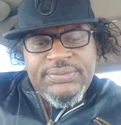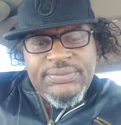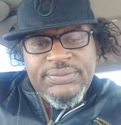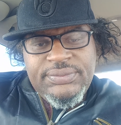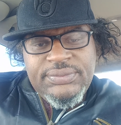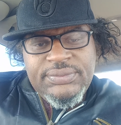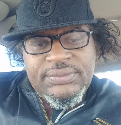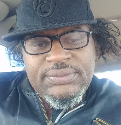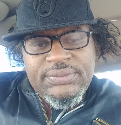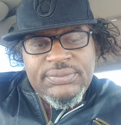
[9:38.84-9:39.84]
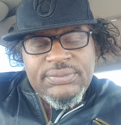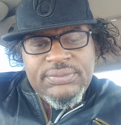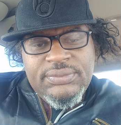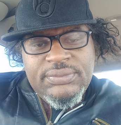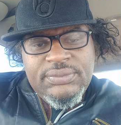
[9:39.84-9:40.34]

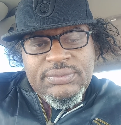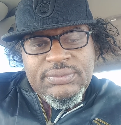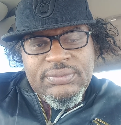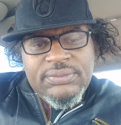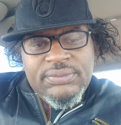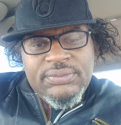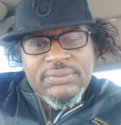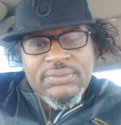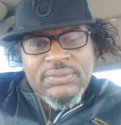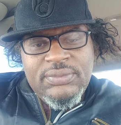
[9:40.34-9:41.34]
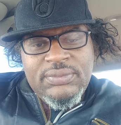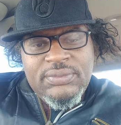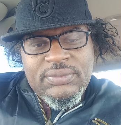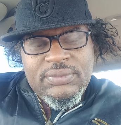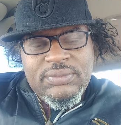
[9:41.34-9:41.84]

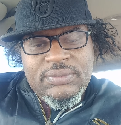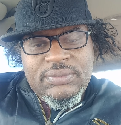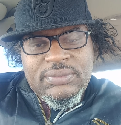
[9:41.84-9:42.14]
Nothing is said.